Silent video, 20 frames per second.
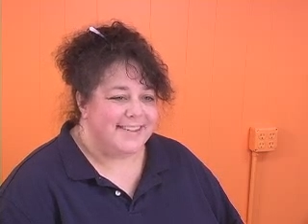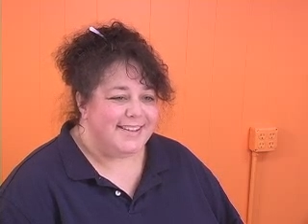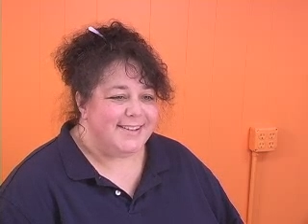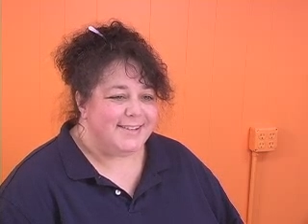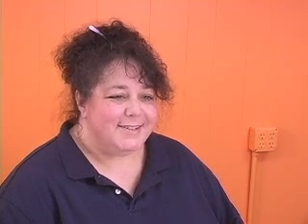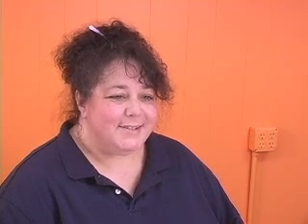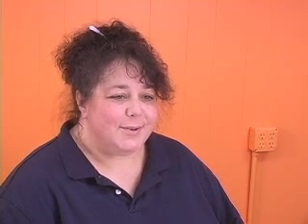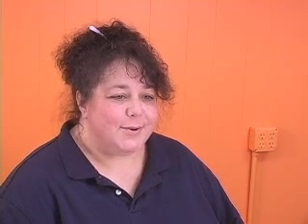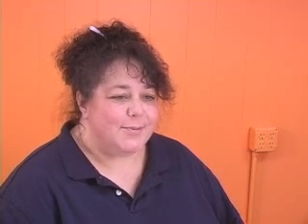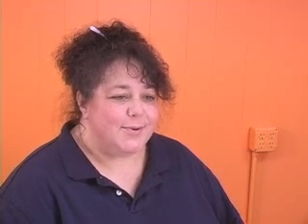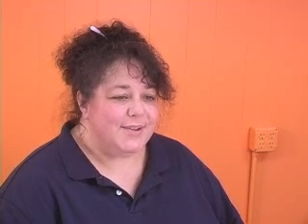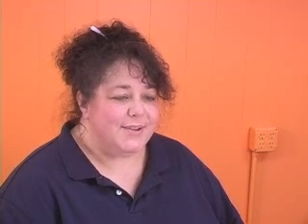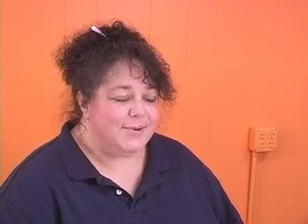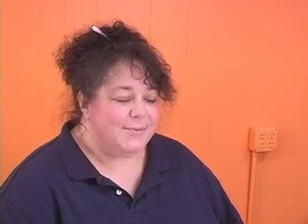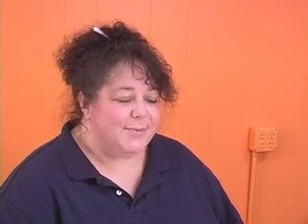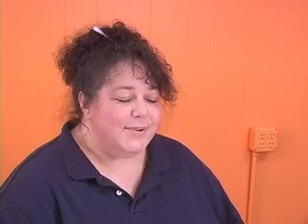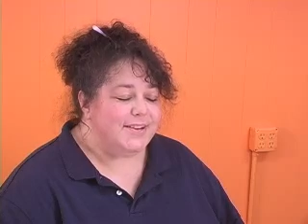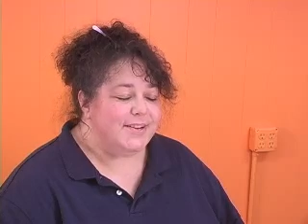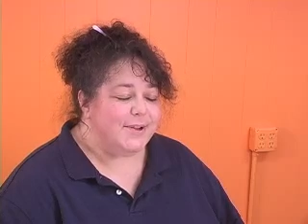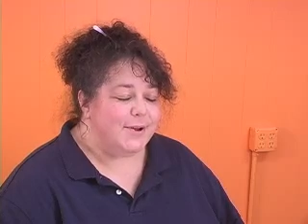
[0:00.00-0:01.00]
So
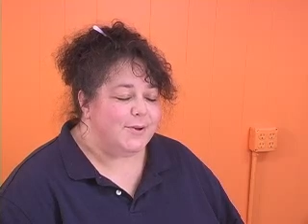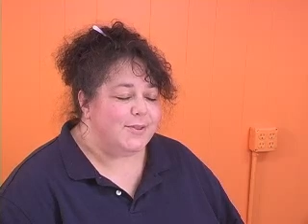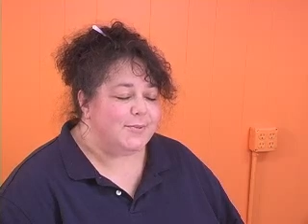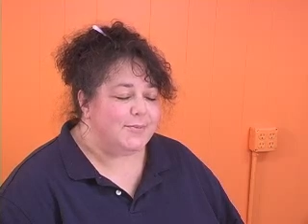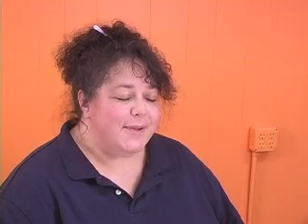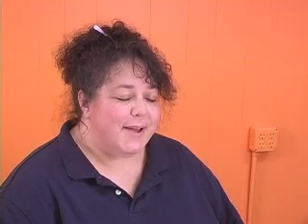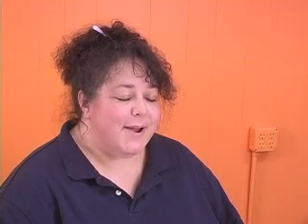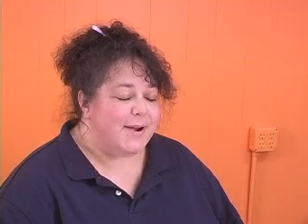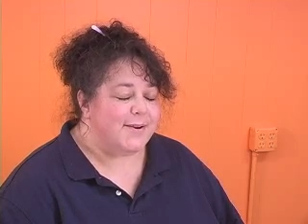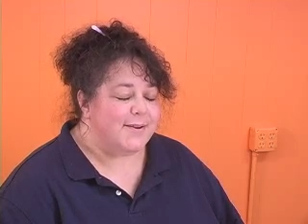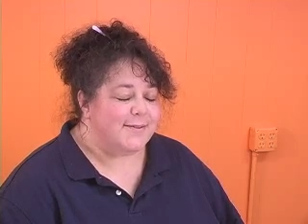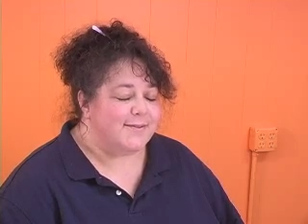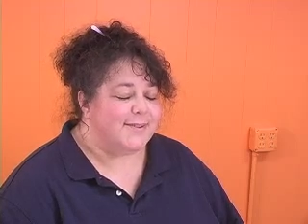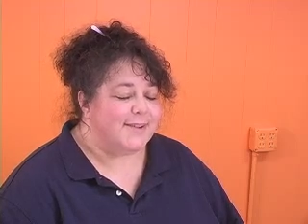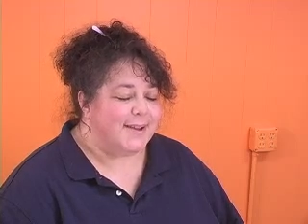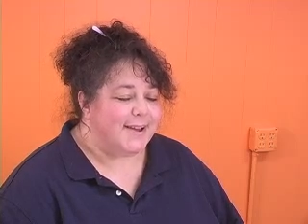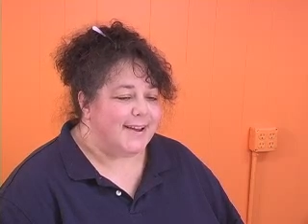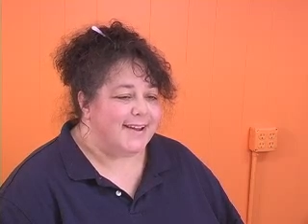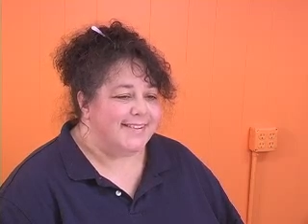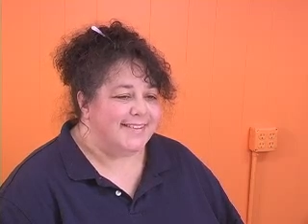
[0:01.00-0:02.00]
we know the power of
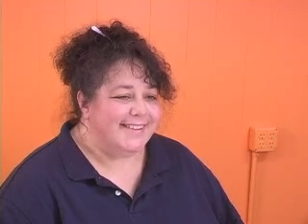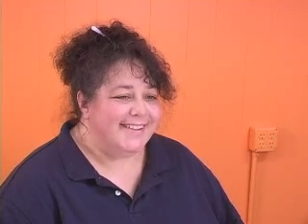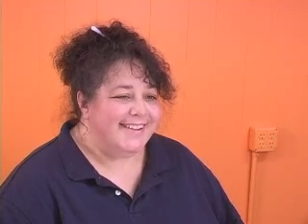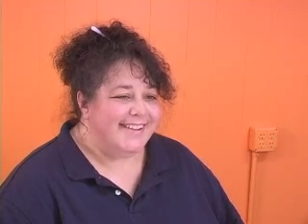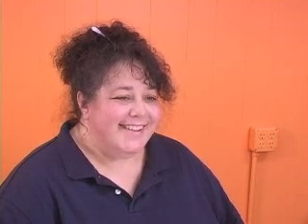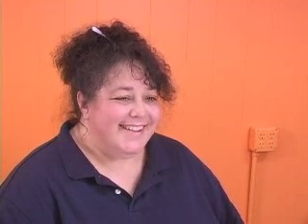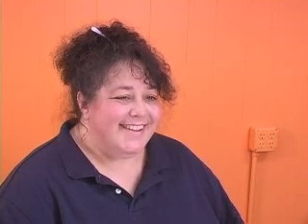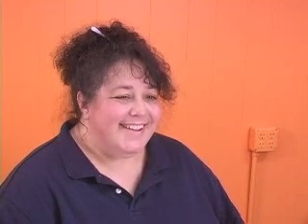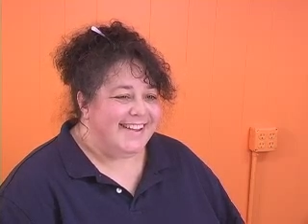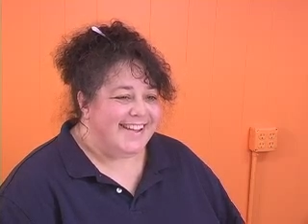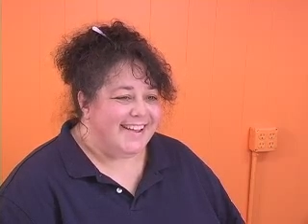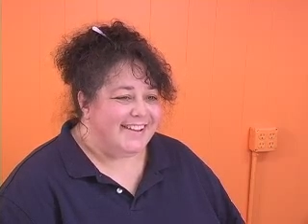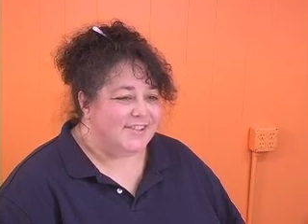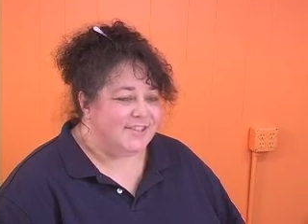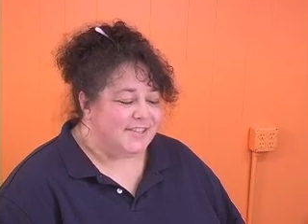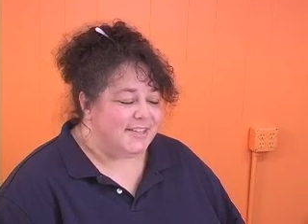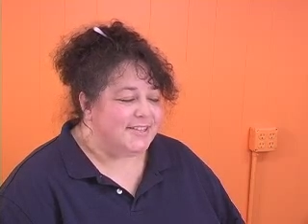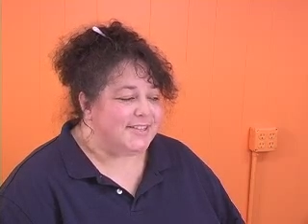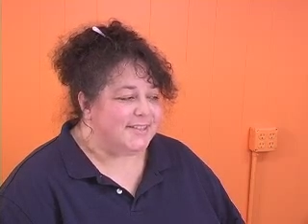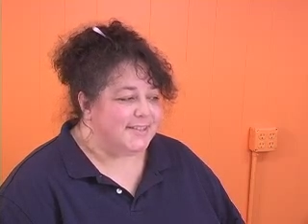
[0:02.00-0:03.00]
God, and
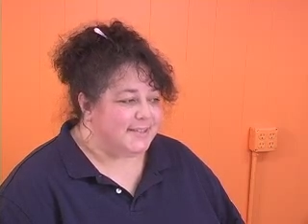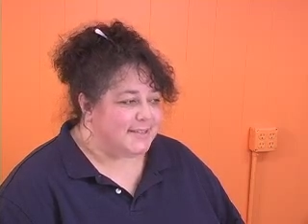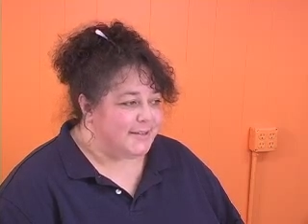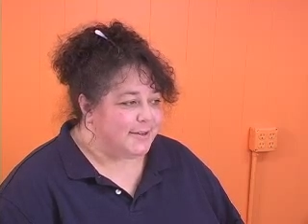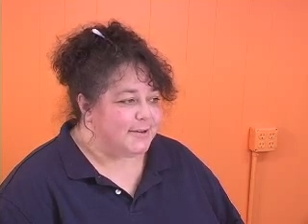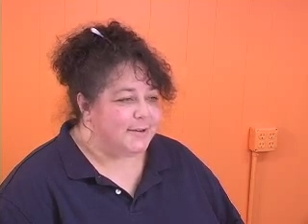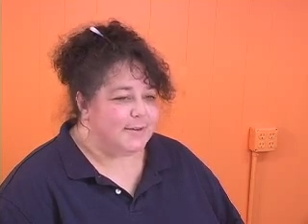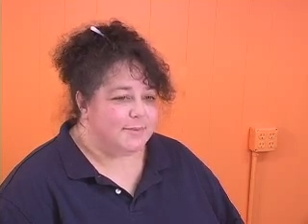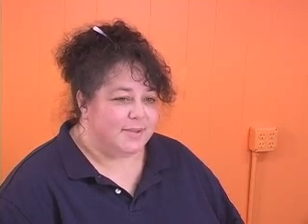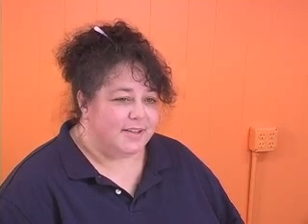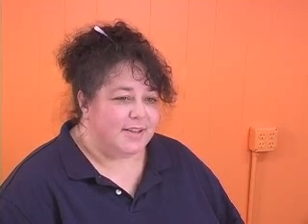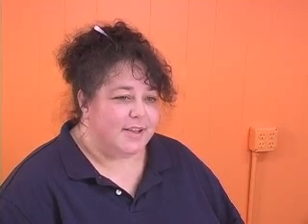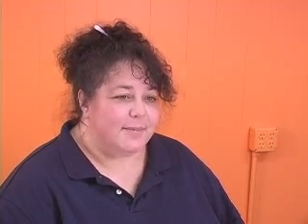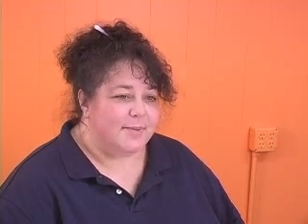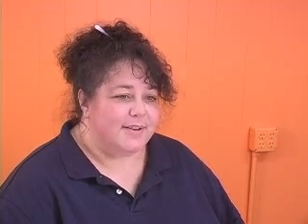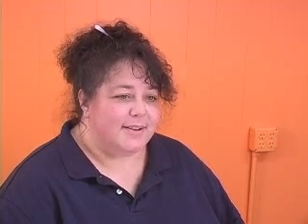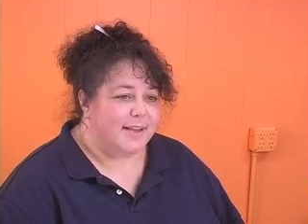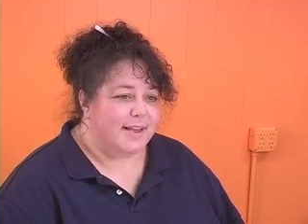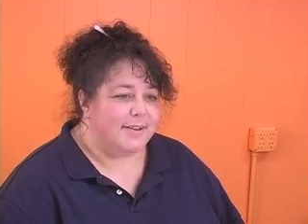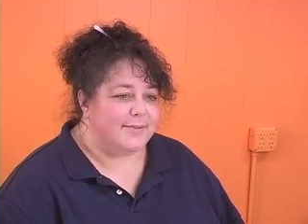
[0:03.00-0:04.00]
she's considering
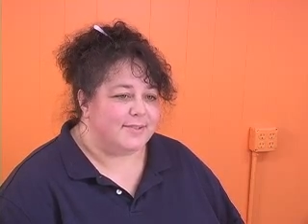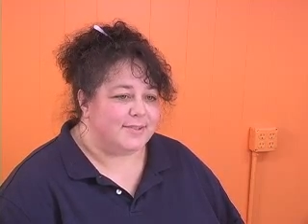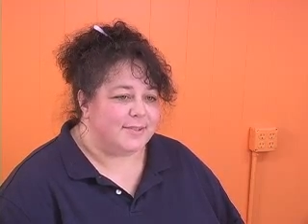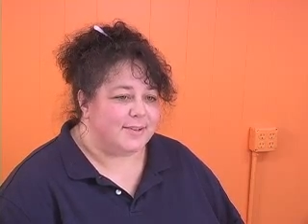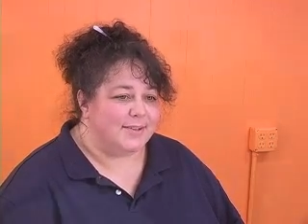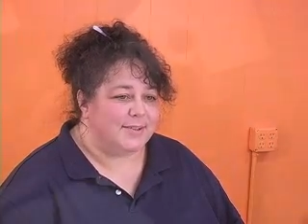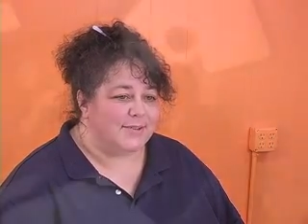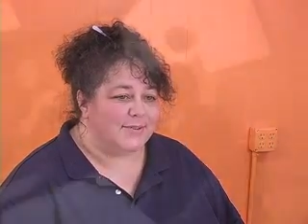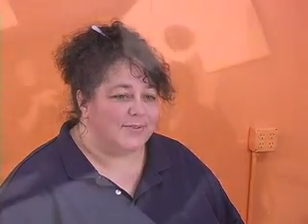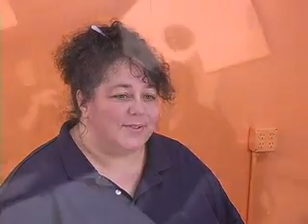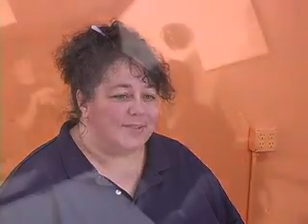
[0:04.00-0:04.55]
becoming a Lifeskills